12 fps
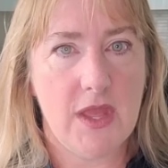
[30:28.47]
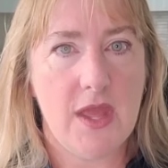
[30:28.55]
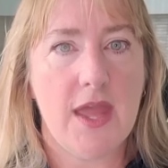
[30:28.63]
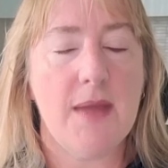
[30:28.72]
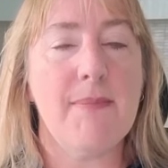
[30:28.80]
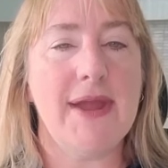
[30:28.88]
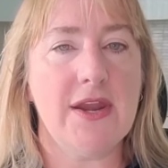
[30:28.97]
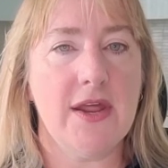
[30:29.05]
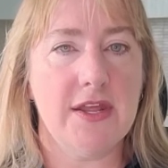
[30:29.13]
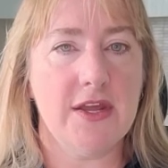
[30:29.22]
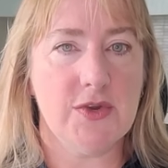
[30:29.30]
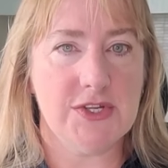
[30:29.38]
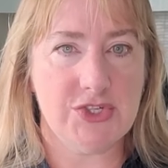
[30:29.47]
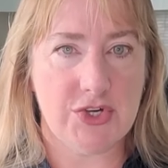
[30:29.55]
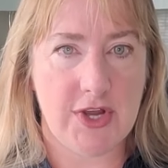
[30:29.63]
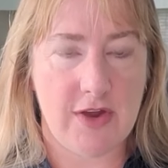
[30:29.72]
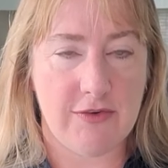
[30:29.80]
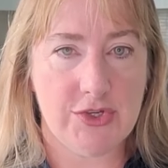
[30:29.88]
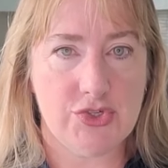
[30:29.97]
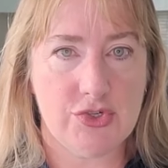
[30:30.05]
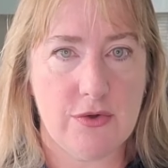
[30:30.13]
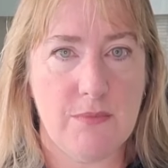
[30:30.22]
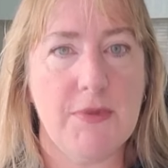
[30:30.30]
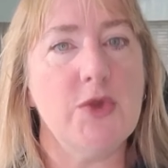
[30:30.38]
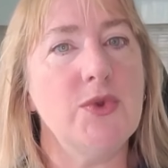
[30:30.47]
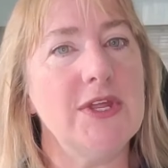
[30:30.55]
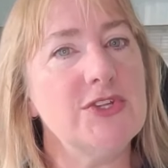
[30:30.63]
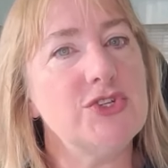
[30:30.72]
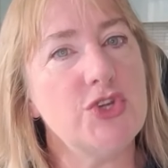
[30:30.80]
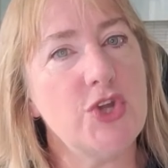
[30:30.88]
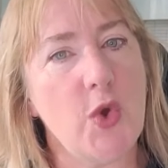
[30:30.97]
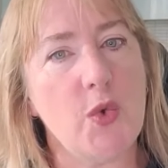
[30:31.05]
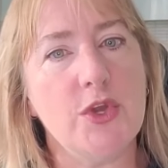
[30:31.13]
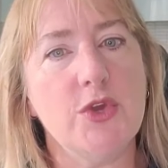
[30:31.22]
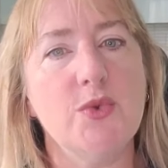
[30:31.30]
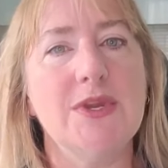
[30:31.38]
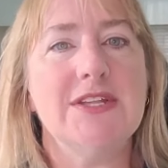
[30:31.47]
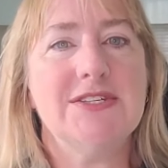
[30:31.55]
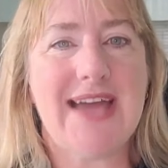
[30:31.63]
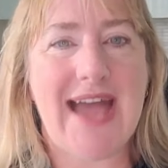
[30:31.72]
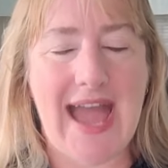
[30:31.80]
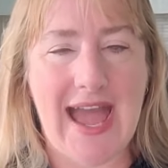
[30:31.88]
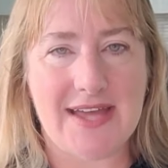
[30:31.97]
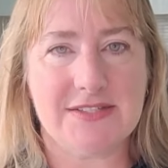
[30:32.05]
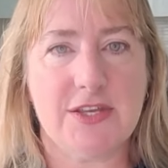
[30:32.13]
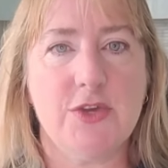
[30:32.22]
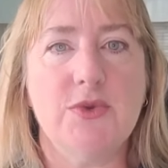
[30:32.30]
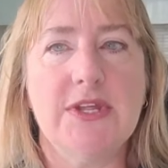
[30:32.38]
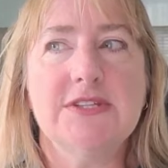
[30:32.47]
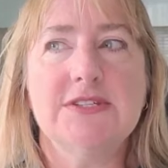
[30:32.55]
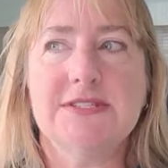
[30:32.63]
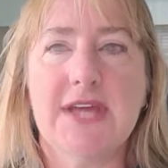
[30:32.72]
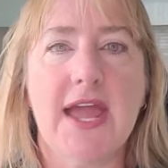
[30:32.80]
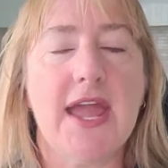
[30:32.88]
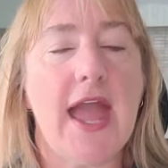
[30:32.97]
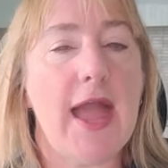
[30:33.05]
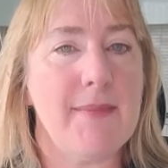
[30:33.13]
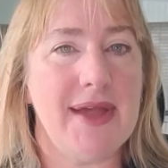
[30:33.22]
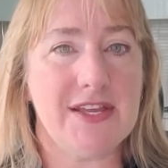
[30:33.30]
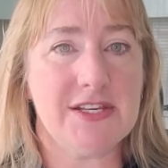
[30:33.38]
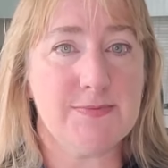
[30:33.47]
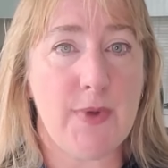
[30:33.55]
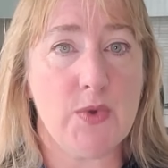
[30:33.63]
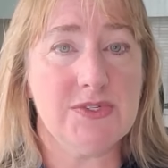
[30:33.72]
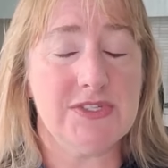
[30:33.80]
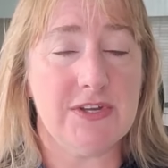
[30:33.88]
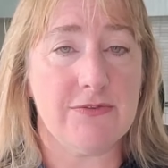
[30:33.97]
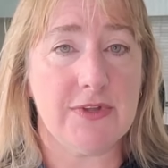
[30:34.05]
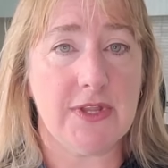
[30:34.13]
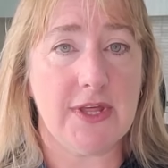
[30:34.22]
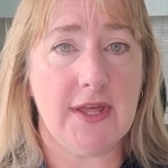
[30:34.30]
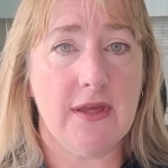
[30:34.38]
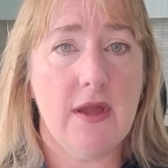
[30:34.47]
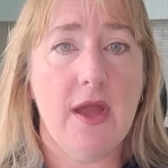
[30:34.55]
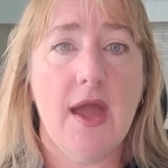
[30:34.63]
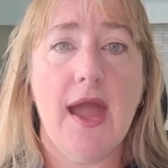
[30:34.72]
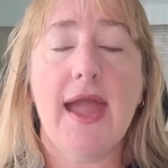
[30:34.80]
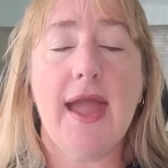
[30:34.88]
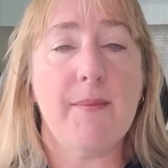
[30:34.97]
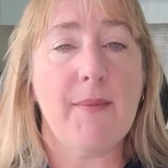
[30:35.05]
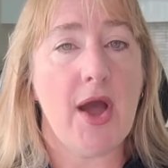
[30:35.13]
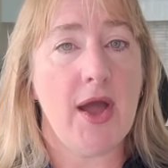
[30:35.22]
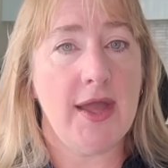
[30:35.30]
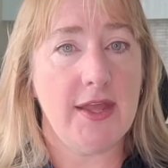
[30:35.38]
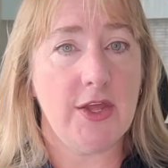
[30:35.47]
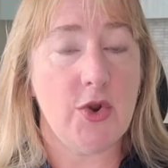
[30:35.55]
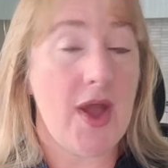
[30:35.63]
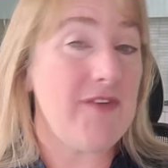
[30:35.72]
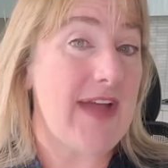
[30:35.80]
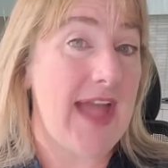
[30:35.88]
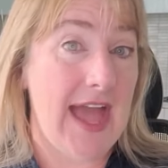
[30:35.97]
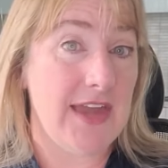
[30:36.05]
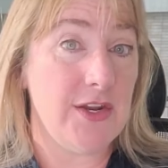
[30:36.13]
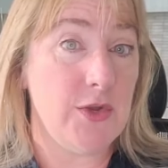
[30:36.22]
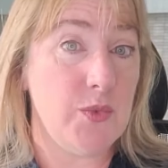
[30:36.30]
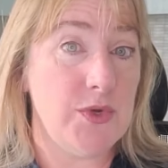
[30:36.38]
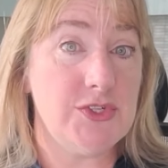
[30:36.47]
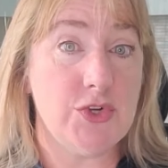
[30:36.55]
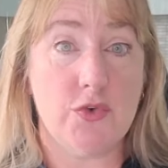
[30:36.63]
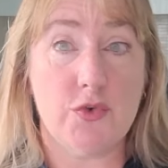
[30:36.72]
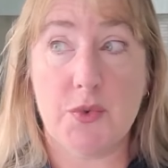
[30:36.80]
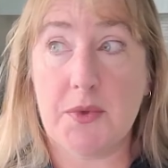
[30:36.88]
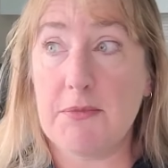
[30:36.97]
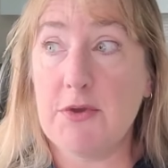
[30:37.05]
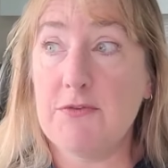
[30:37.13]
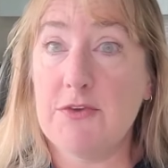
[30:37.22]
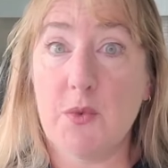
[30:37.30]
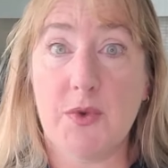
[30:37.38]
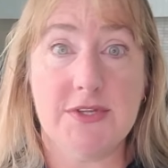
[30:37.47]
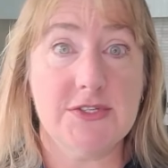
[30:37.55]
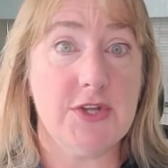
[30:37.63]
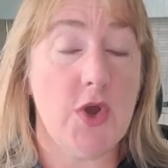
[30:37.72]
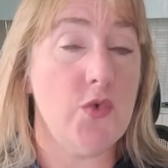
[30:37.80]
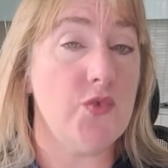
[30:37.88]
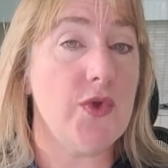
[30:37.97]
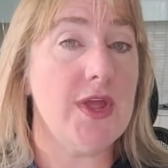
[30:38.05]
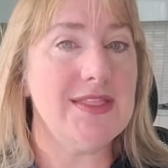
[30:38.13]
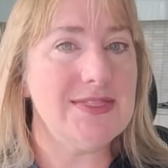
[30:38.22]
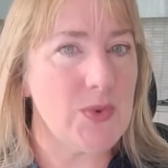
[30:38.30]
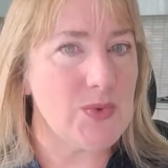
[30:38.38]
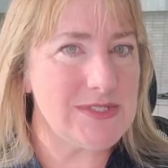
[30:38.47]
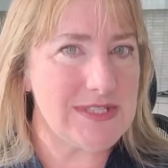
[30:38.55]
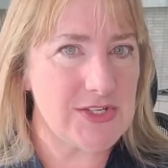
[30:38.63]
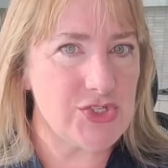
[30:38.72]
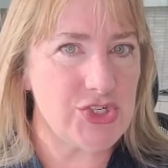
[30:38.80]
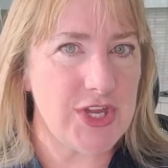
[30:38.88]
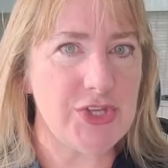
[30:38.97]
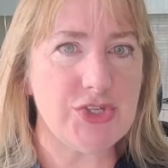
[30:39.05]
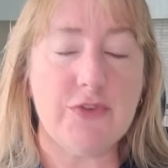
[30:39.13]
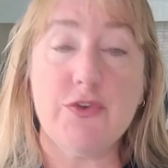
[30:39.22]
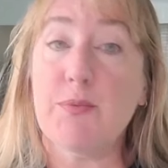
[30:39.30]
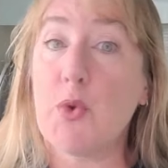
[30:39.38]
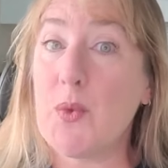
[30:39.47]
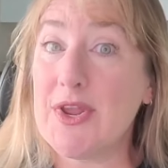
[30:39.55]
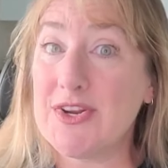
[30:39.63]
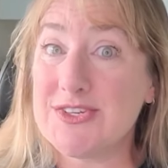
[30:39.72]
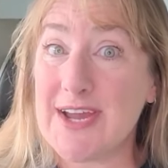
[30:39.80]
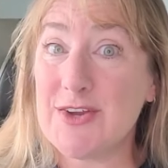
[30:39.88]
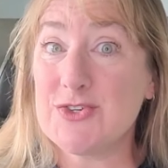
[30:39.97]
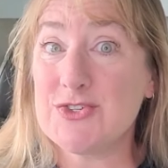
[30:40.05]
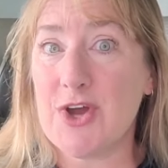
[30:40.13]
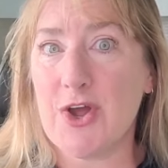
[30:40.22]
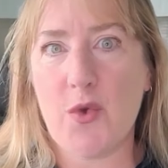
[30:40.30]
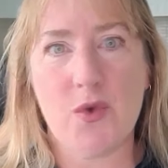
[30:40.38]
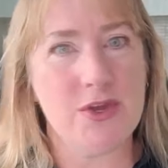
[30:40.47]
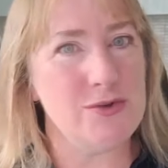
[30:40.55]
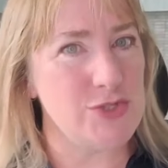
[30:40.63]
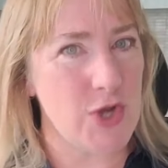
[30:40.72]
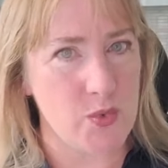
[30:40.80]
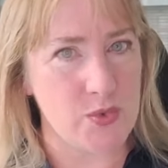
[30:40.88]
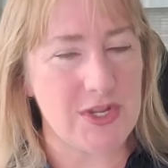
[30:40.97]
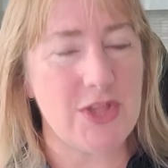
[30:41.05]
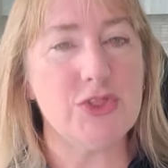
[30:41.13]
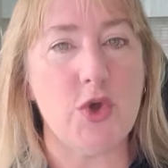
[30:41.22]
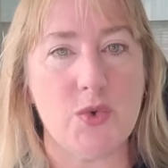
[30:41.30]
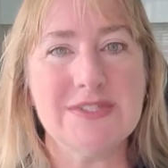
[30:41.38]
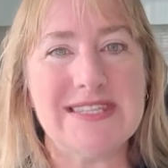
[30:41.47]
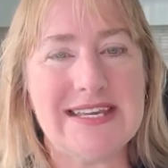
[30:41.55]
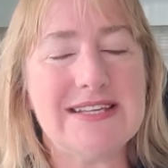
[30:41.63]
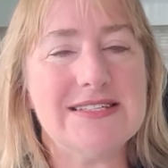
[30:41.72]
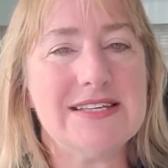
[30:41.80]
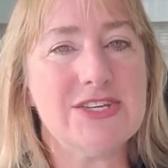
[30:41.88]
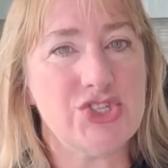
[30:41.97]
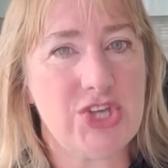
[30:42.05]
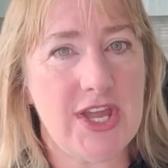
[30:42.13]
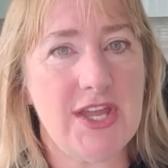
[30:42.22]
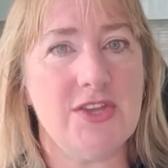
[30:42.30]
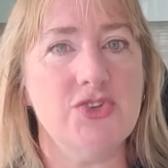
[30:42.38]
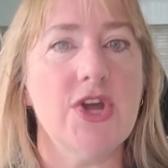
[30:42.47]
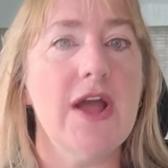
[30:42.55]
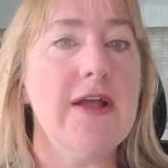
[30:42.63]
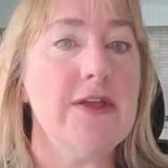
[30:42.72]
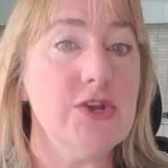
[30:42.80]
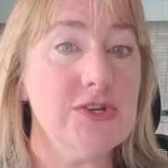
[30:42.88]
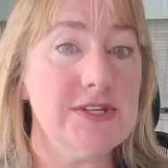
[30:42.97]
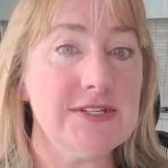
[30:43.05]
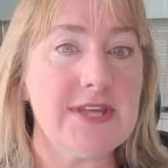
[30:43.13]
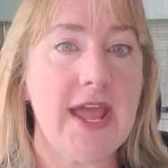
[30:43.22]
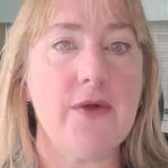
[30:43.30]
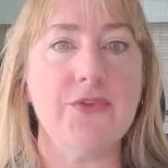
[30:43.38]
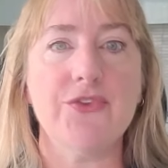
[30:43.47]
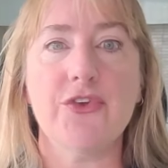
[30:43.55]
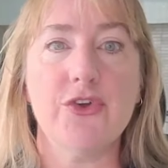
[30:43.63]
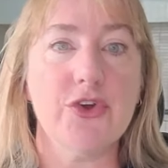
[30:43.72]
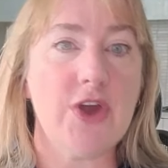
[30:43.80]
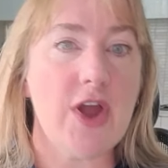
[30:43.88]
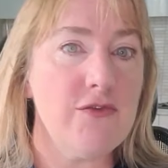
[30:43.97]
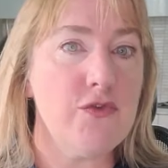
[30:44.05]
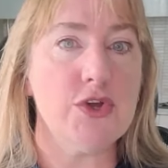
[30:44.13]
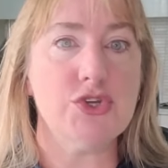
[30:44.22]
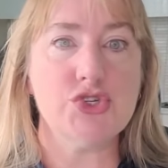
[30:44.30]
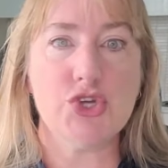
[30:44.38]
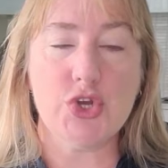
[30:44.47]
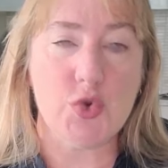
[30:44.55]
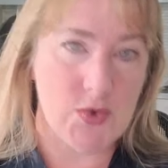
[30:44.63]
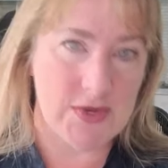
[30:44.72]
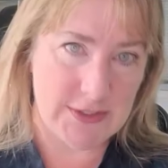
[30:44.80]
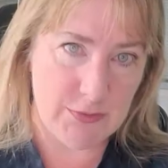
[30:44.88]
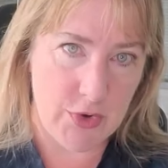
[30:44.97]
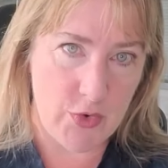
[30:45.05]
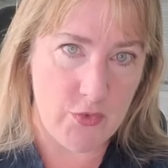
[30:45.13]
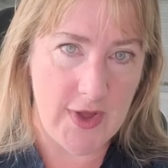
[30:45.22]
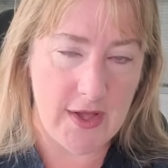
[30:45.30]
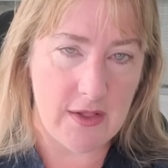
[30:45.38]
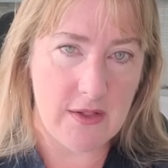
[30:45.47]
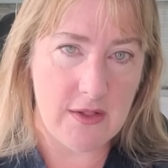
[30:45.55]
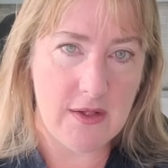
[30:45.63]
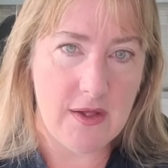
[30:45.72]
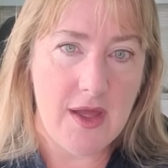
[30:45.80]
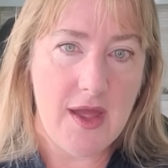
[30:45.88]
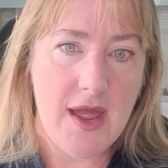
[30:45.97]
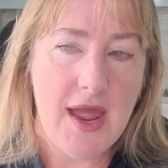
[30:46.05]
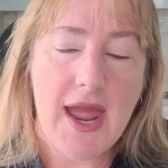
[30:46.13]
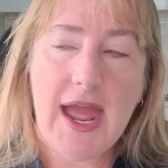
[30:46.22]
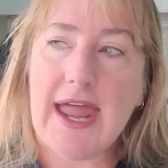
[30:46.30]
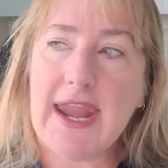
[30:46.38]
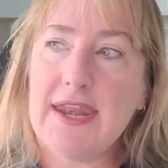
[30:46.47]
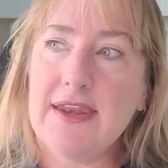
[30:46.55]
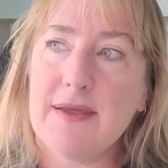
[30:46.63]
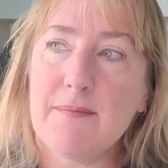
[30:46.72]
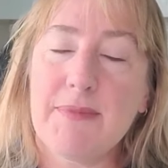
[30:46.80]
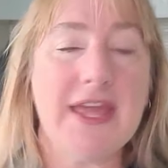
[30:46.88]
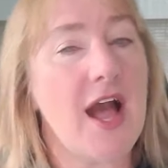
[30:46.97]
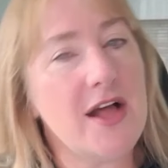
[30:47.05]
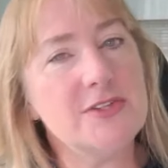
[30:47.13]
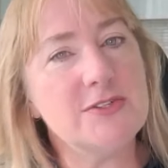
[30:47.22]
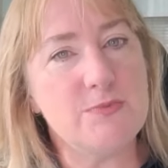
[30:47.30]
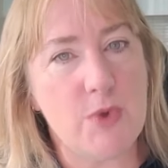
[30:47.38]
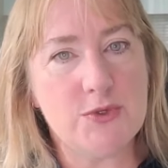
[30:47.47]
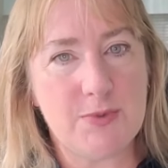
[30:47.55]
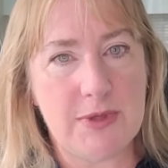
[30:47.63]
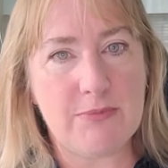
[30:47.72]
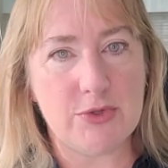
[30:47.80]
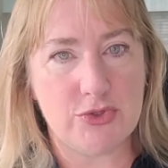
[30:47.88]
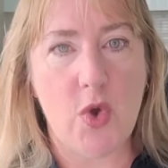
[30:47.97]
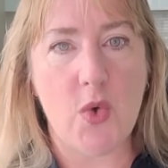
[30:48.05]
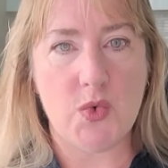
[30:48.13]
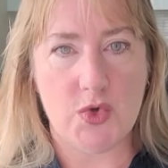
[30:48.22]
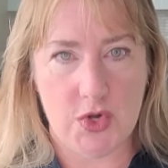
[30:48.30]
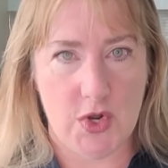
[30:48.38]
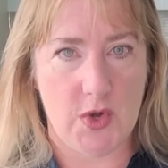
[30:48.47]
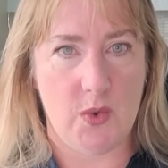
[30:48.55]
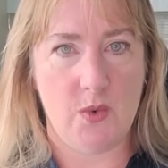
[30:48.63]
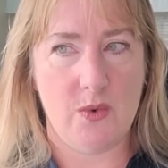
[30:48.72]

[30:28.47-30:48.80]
It might not increase your coverage, but you need to know, you need to ask, you need to say, Am I exposed differently? Am I, you know, if I added a wood stove or removed a wood stove, those things change. If you put winter tires on or you don't, those things change your discounts, your coverage, your risk profile. And because most people don't know,